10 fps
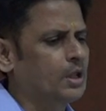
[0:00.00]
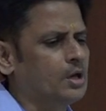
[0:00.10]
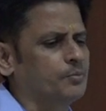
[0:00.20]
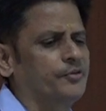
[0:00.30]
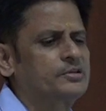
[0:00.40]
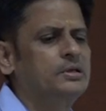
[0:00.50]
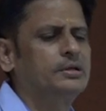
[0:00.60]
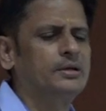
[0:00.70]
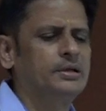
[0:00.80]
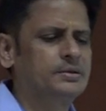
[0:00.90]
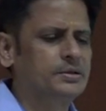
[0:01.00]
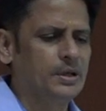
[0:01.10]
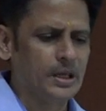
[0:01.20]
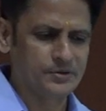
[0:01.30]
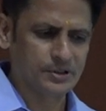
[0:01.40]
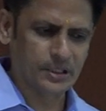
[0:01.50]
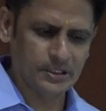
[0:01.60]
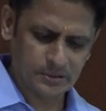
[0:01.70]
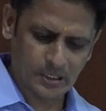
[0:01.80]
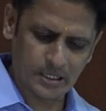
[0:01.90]
Professional Conduct,
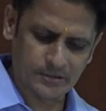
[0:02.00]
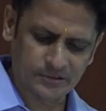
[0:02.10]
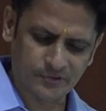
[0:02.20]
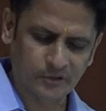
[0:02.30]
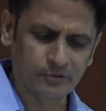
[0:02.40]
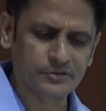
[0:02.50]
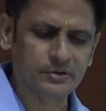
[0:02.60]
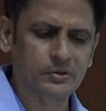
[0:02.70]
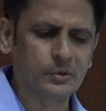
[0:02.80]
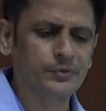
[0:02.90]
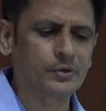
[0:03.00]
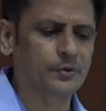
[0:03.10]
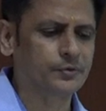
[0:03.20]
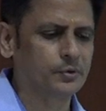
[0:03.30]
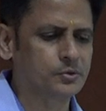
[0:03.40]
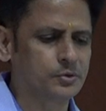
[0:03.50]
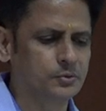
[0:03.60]
Etiquette and Ethics Regulation 2002.